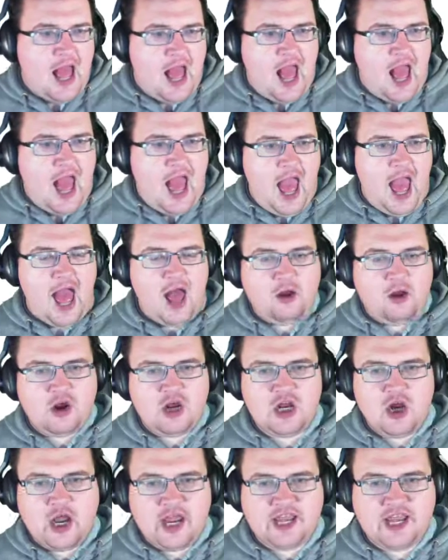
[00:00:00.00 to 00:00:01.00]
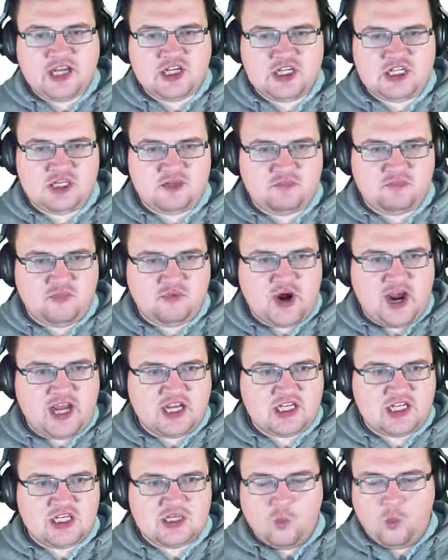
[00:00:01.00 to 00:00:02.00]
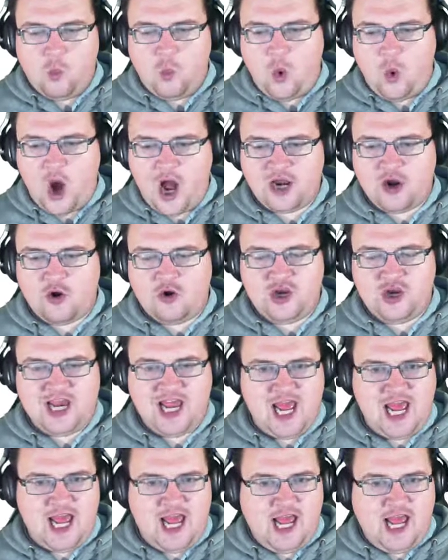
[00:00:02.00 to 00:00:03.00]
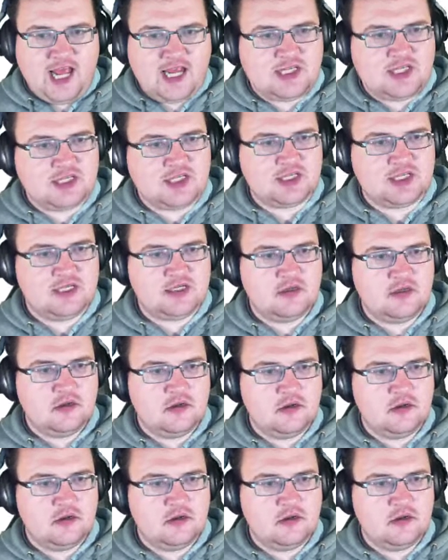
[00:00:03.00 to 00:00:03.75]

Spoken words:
how can I express 1 on x